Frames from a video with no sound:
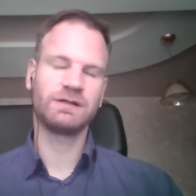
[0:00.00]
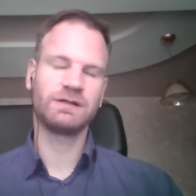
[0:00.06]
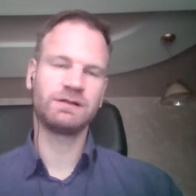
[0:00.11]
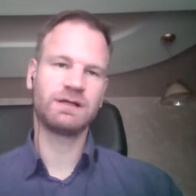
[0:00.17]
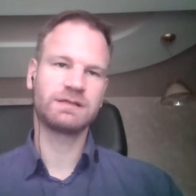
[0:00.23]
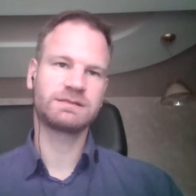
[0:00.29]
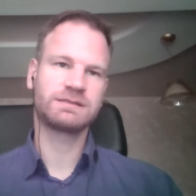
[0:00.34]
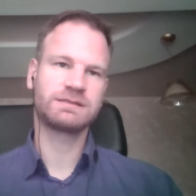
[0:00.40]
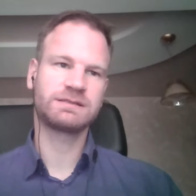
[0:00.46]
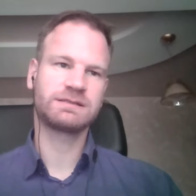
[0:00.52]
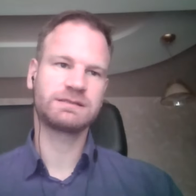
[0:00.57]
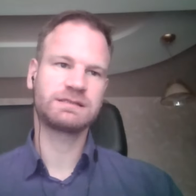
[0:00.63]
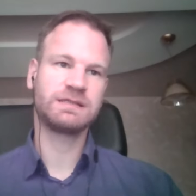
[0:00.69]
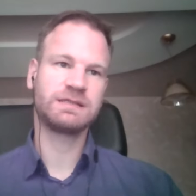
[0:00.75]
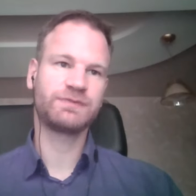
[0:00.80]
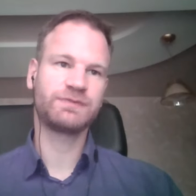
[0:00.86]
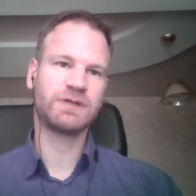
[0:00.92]
last
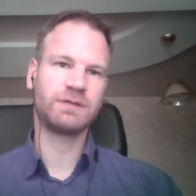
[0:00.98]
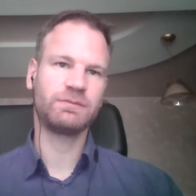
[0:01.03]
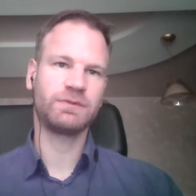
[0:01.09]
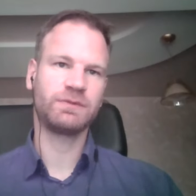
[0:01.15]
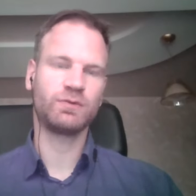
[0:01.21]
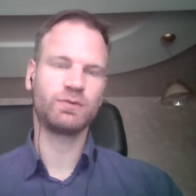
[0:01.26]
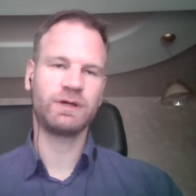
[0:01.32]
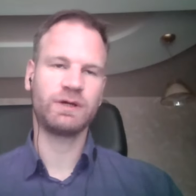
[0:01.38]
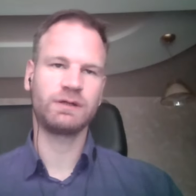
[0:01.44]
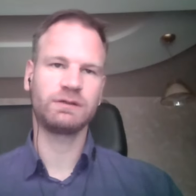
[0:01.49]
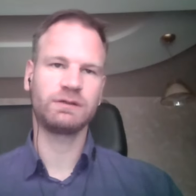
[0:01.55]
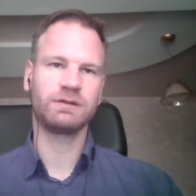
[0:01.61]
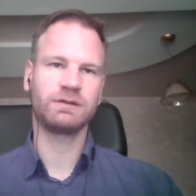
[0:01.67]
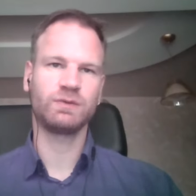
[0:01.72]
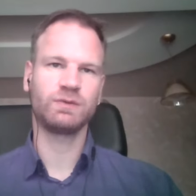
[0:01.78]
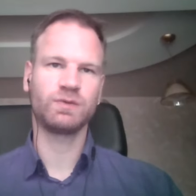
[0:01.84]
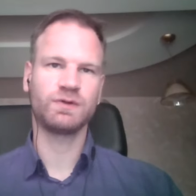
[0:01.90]
September
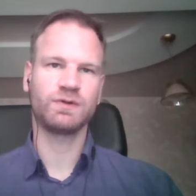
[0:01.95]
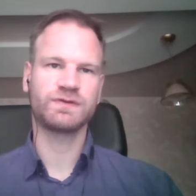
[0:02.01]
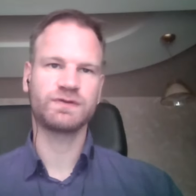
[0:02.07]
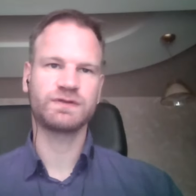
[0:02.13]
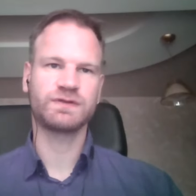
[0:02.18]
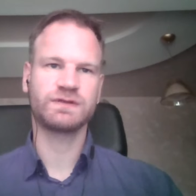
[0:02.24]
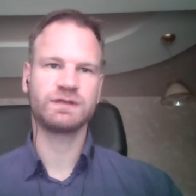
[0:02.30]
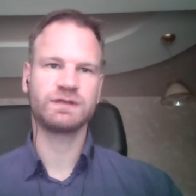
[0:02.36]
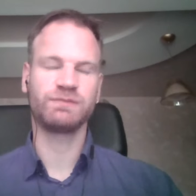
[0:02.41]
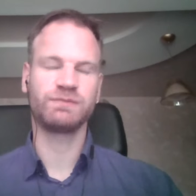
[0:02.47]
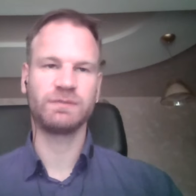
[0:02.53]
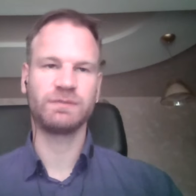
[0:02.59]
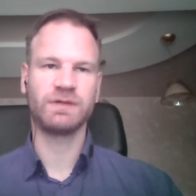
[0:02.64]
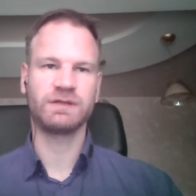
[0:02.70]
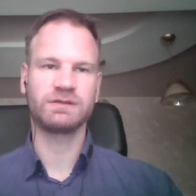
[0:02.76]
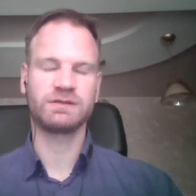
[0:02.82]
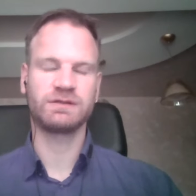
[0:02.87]
when it was
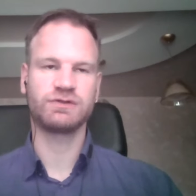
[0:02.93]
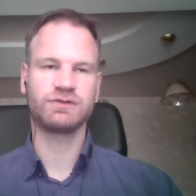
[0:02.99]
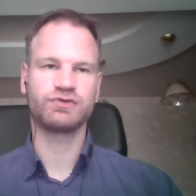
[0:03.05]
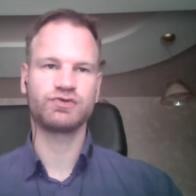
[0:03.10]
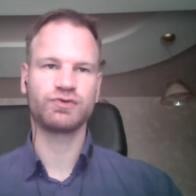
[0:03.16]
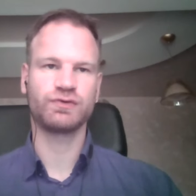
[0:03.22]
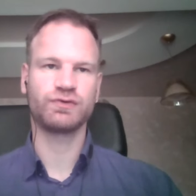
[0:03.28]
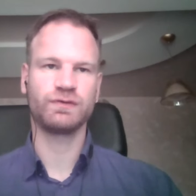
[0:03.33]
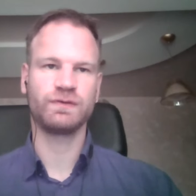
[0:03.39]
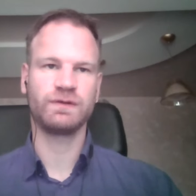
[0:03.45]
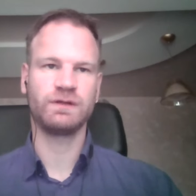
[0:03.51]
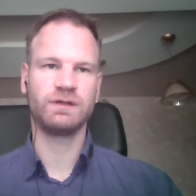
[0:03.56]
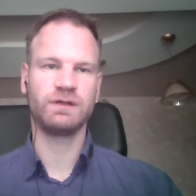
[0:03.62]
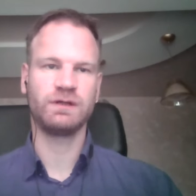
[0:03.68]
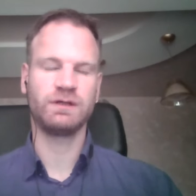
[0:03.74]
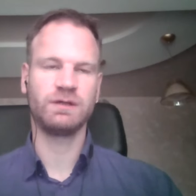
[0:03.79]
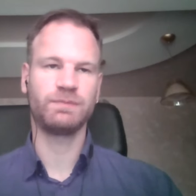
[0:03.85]
implemented during
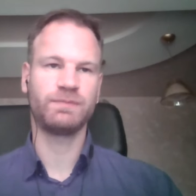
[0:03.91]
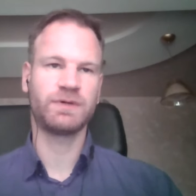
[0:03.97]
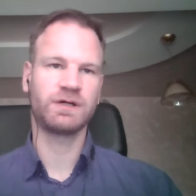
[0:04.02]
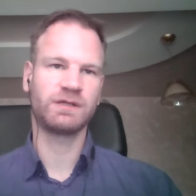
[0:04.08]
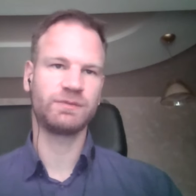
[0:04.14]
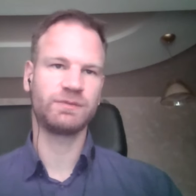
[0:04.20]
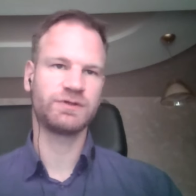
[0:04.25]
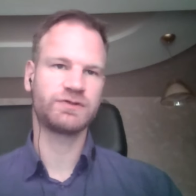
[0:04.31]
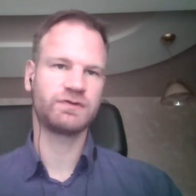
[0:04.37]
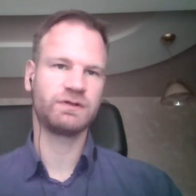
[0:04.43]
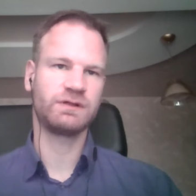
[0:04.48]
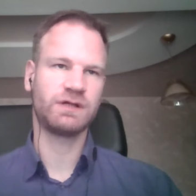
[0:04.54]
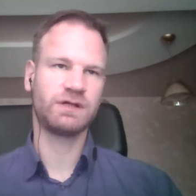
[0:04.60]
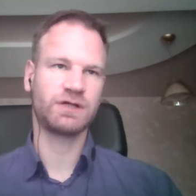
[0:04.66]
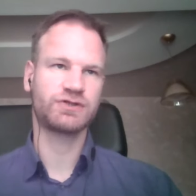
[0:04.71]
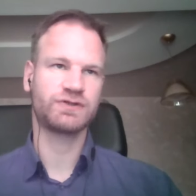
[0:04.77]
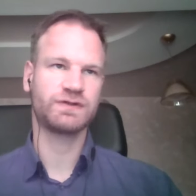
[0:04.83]
the parliamentary
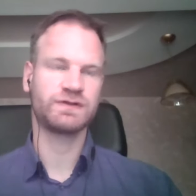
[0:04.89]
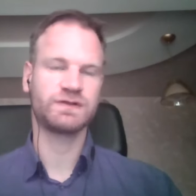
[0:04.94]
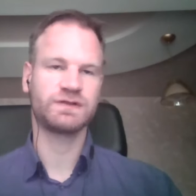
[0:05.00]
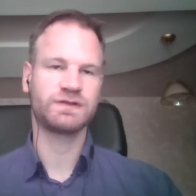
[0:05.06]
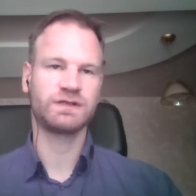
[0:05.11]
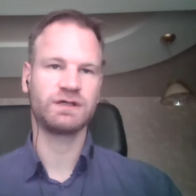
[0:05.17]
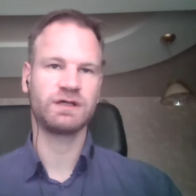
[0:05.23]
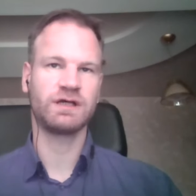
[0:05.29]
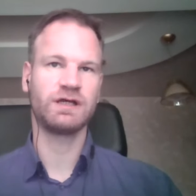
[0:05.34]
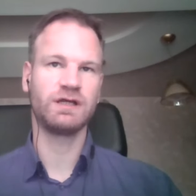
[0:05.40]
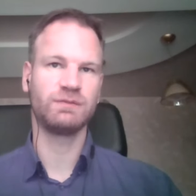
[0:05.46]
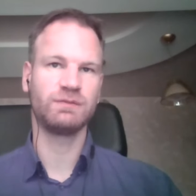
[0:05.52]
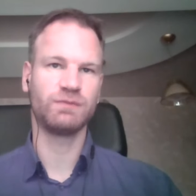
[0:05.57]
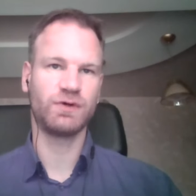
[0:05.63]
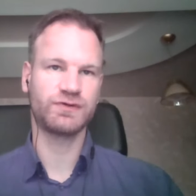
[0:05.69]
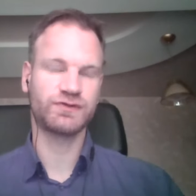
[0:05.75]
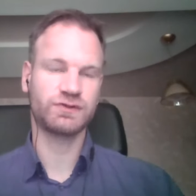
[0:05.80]
elections
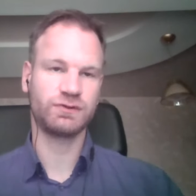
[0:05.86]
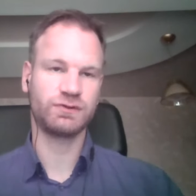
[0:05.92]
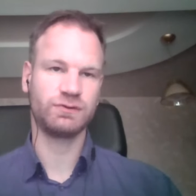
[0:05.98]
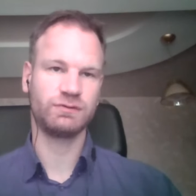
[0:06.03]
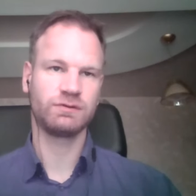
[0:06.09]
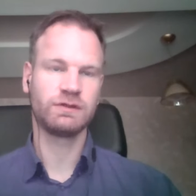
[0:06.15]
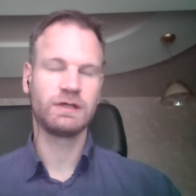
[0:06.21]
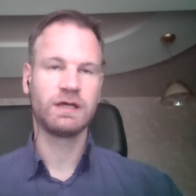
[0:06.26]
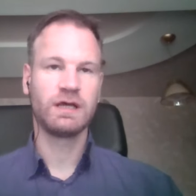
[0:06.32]
in Moscow.